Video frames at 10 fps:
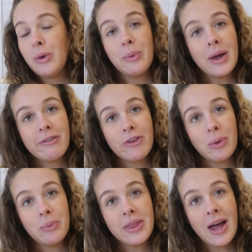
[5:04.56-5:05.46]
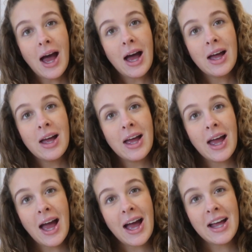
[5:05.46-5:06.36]
we haven't gone with that.
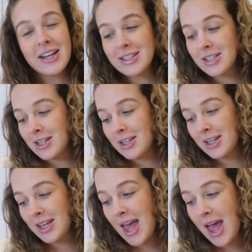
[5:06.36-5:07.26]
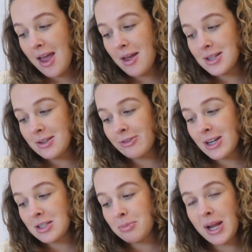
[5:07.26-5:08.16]
And yeah, it's a
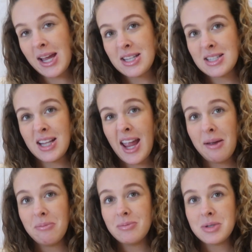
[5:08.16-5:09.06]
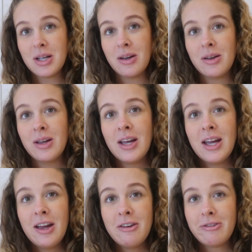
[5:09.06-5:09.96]
French place name, so
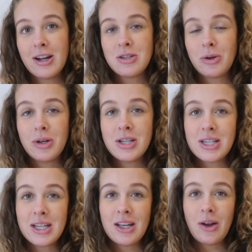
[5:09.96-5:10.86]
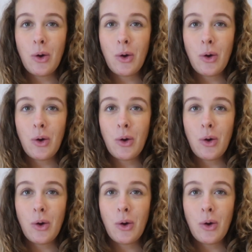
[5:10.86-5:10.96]
French origin.